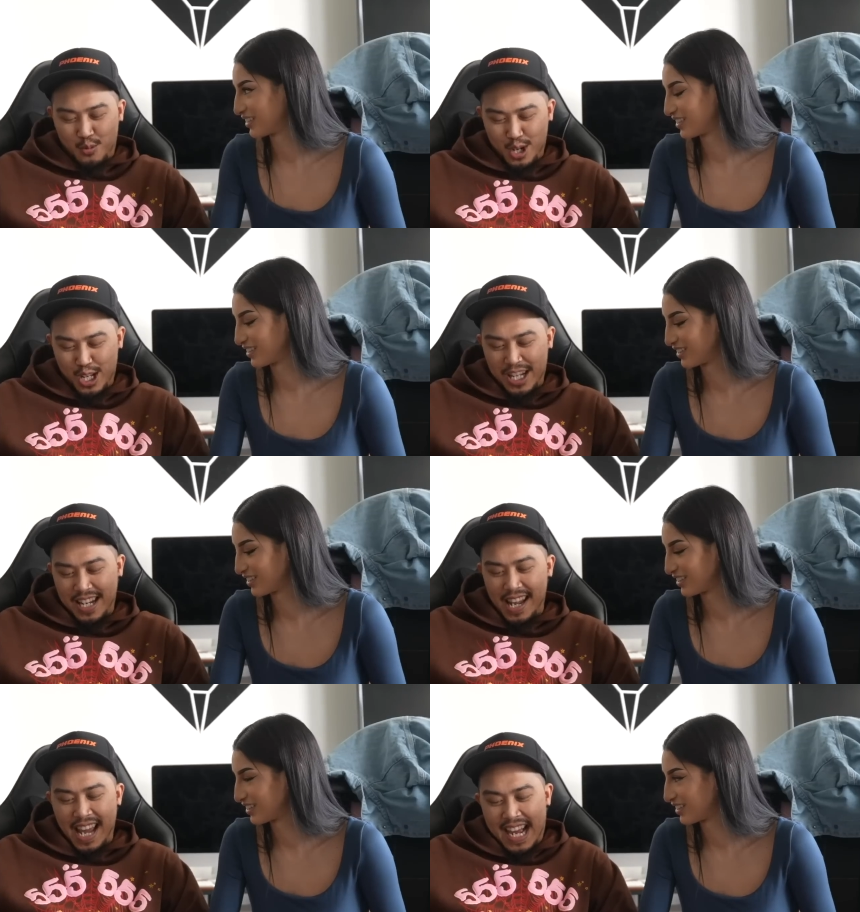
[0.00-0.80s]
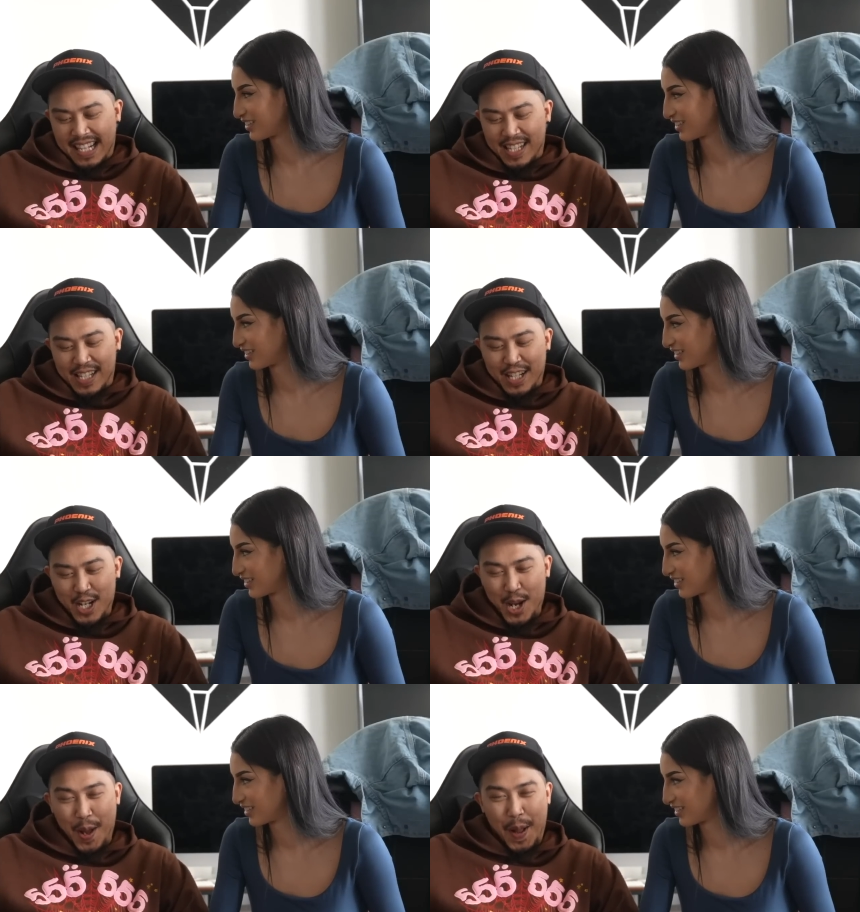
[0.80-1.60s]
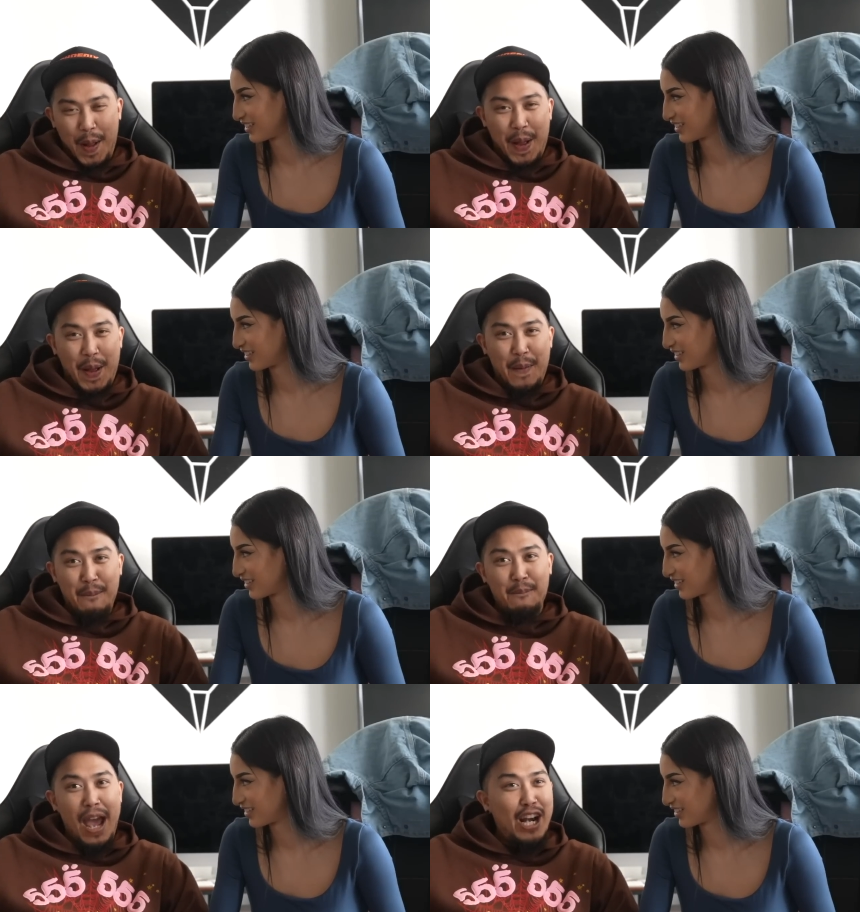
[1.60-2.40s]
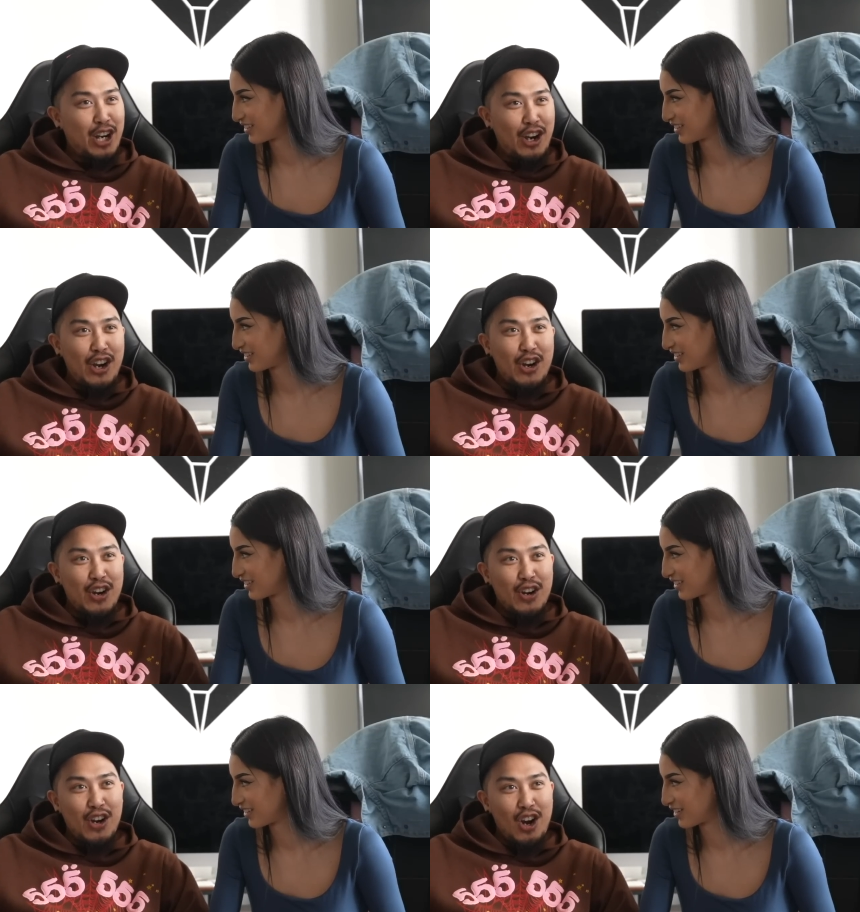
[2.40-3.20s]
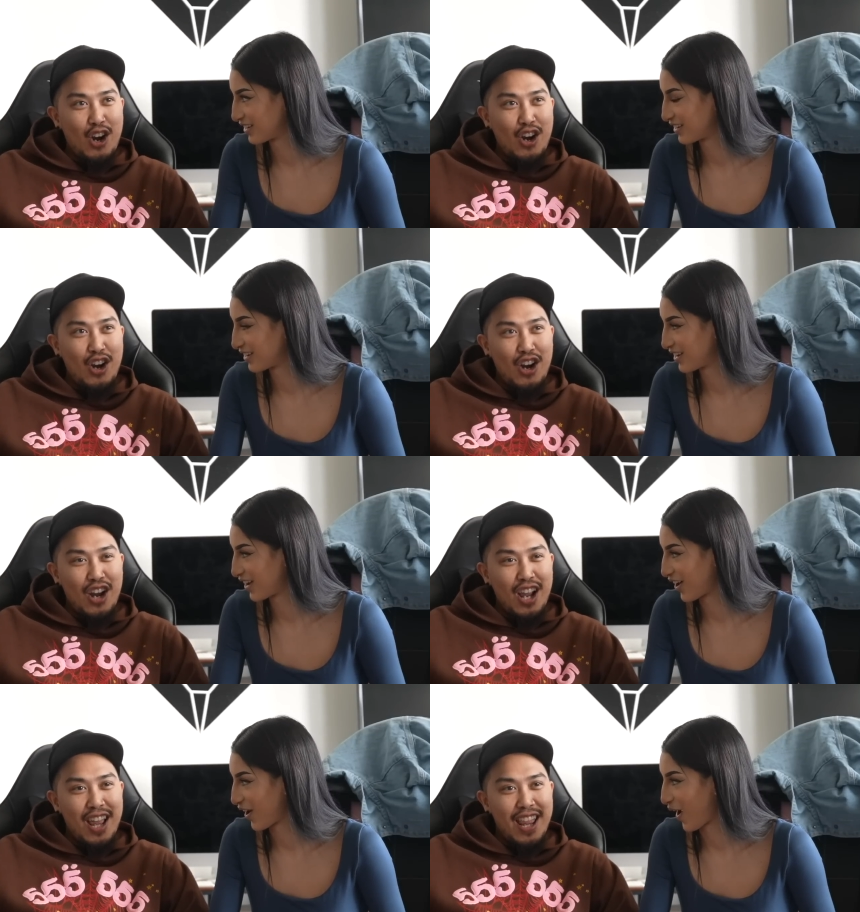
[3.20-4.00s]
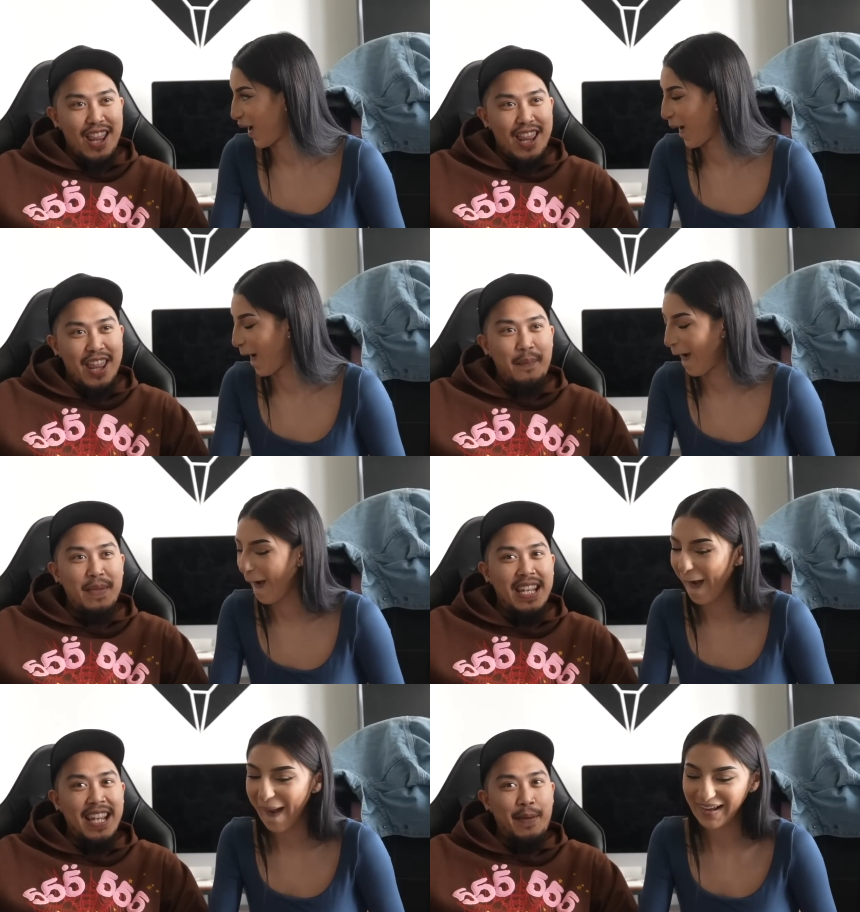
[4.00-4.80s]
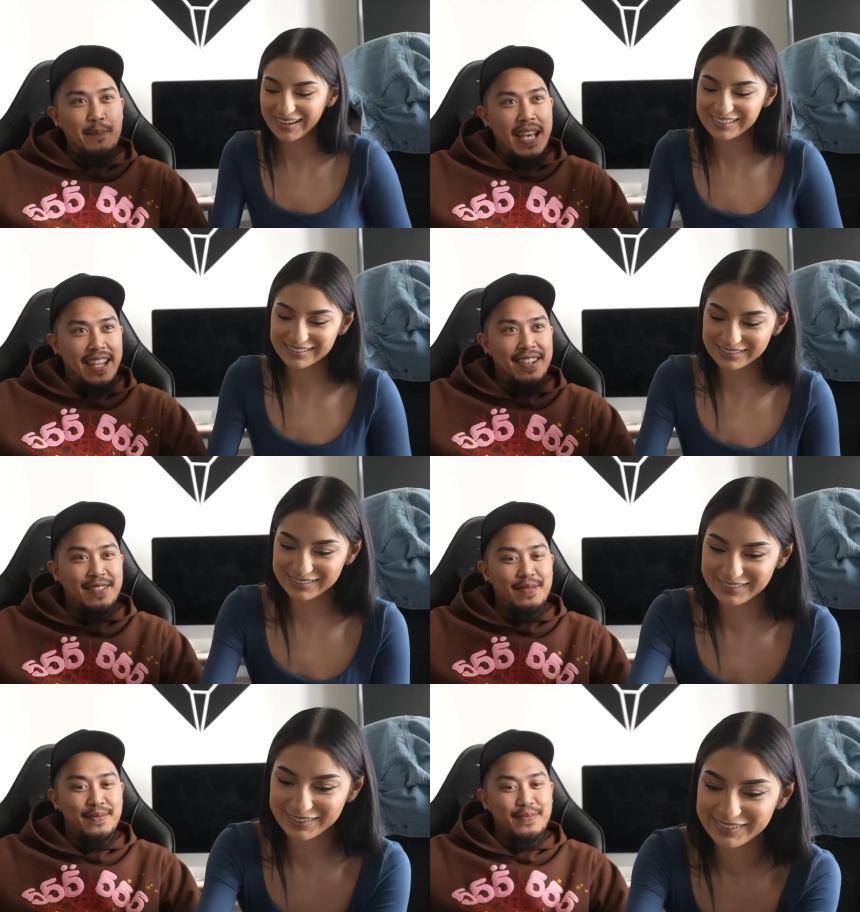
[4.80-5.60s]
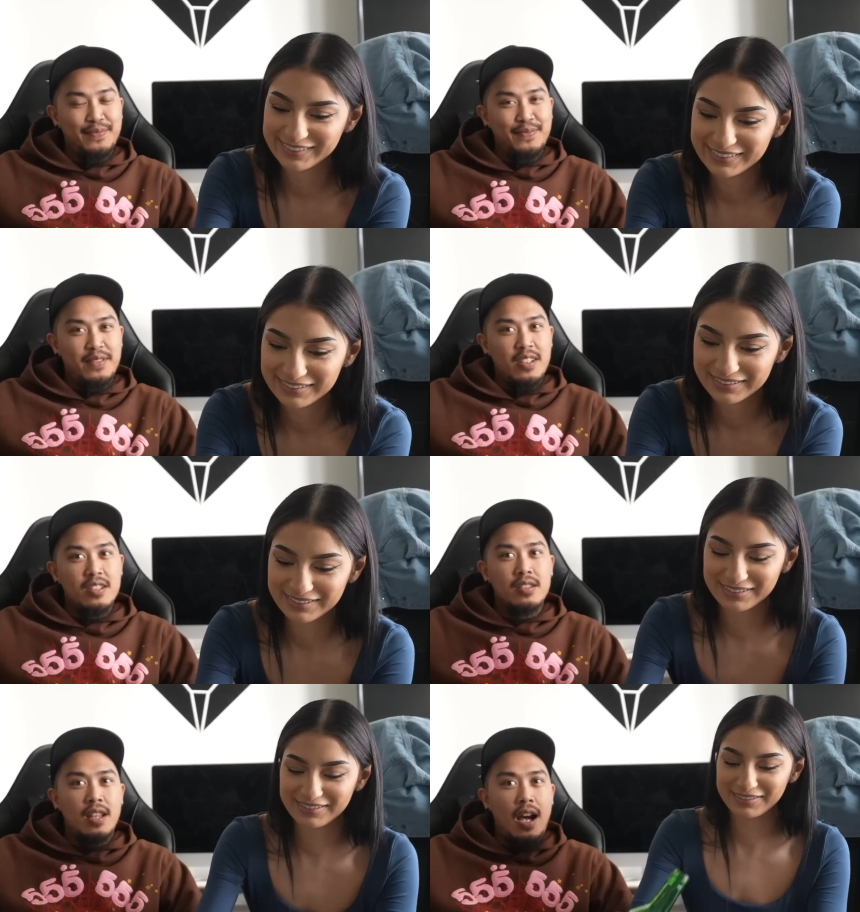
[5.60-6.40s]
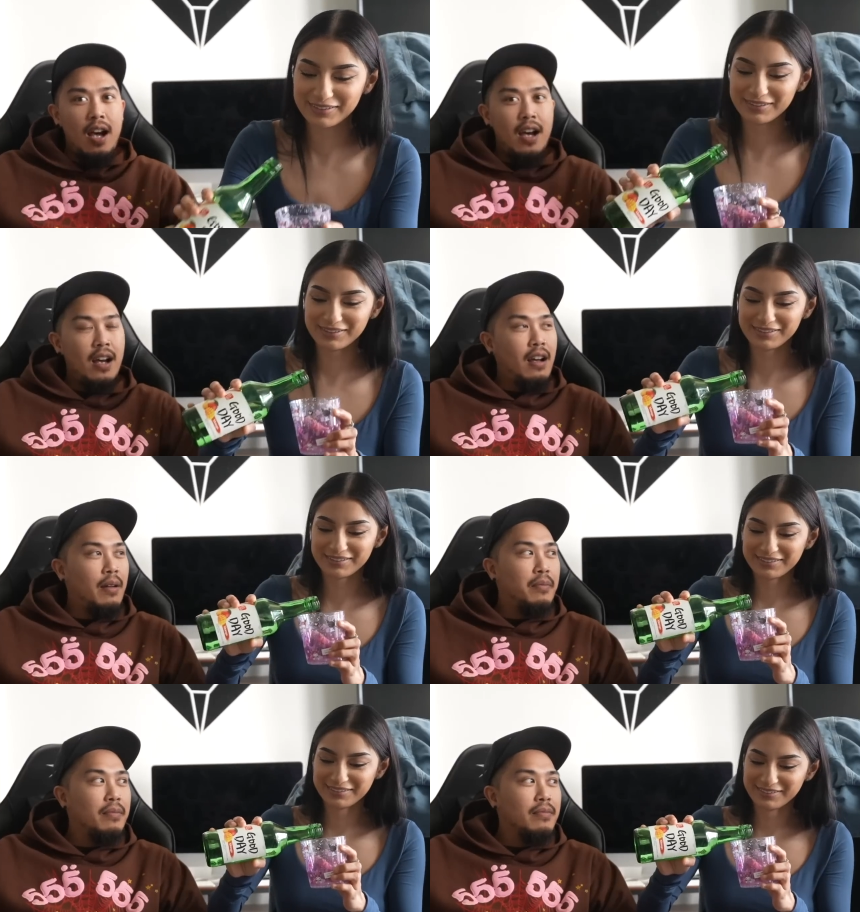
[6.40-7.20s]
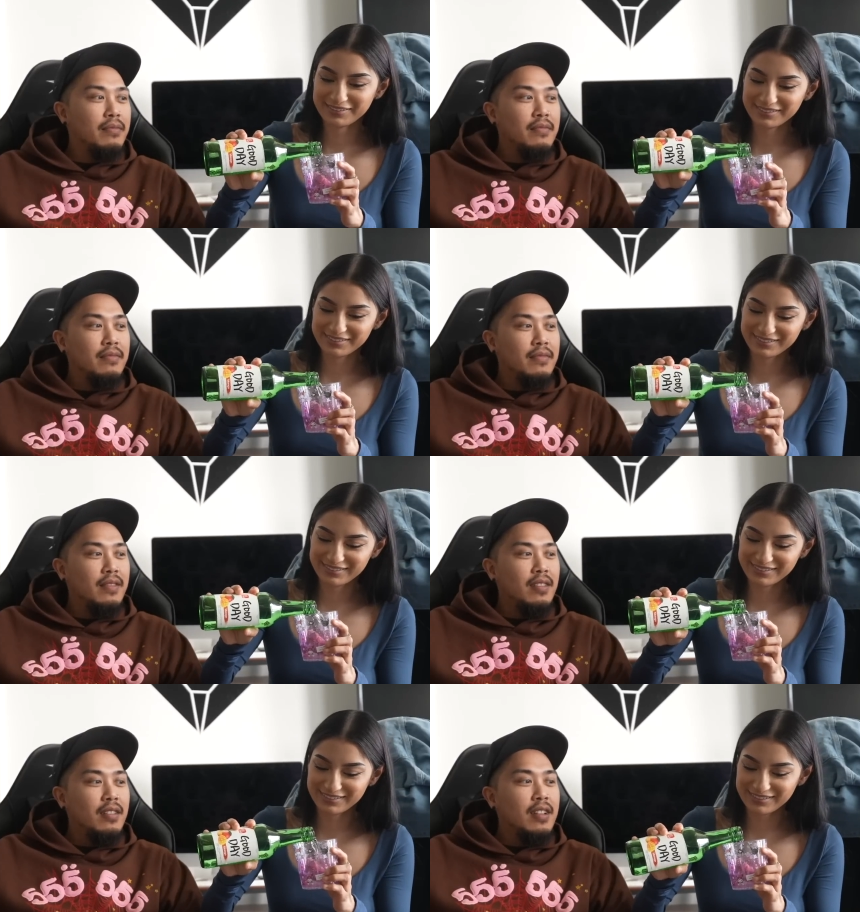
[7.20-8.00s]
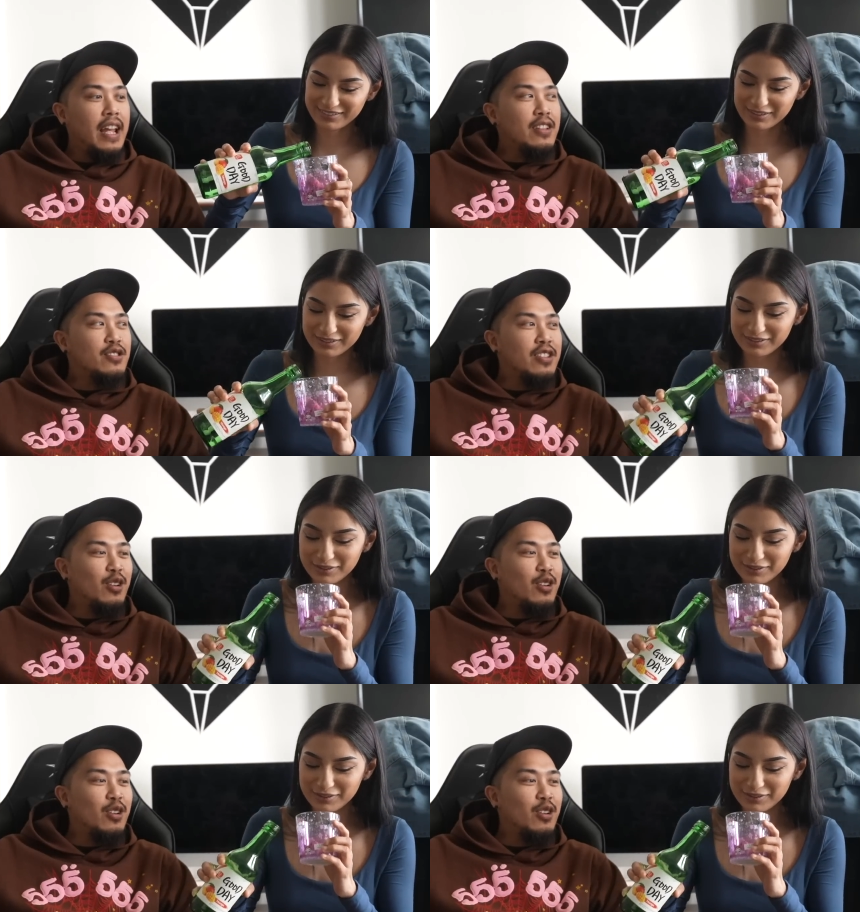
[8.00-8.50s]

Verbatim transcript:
Speaker 1: Was an ex better than me in bed? Stop. Answer the